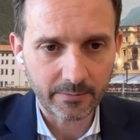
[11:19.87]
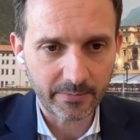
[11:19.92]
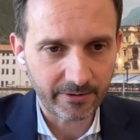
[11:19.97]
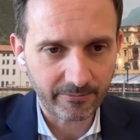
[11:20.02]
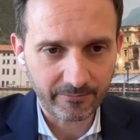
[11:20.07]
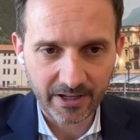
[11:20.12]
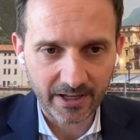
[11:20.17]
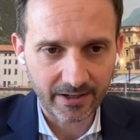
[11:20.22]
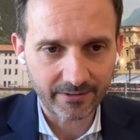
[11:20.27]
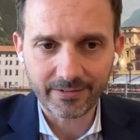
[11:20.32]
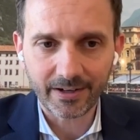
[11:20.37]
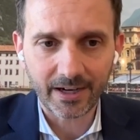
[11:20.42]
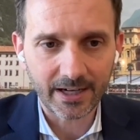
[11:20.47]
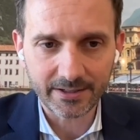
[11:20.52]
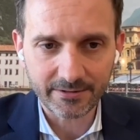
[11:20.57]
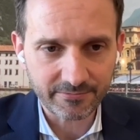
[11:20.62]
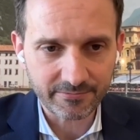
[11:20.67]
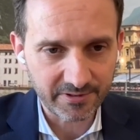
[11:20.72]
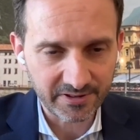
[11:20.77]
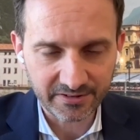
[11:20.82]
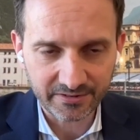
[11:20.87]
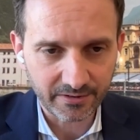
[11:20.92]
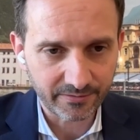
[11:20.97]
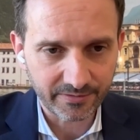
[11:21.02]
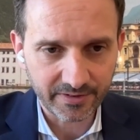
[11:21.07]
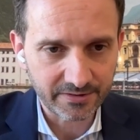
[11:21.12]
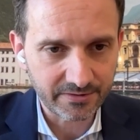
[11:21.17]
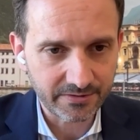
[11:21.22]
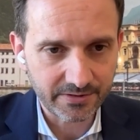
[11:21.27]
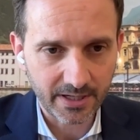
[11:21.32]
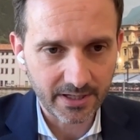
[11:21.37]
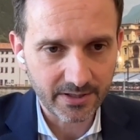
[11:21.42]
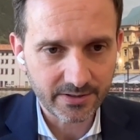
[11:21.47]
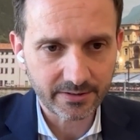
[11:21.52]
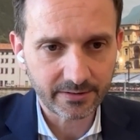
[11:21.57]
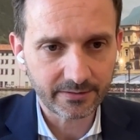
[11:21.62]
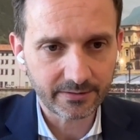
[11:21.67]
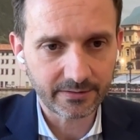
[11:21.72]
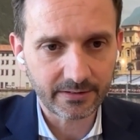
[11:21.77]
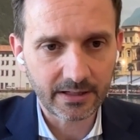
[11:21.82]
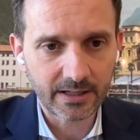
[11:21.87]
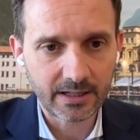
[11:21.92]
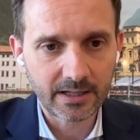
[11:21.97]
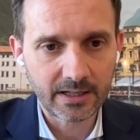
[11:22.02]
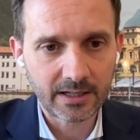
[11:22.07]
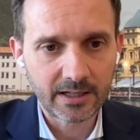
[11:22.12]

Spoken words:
I mean, we have hundreds of exchanges,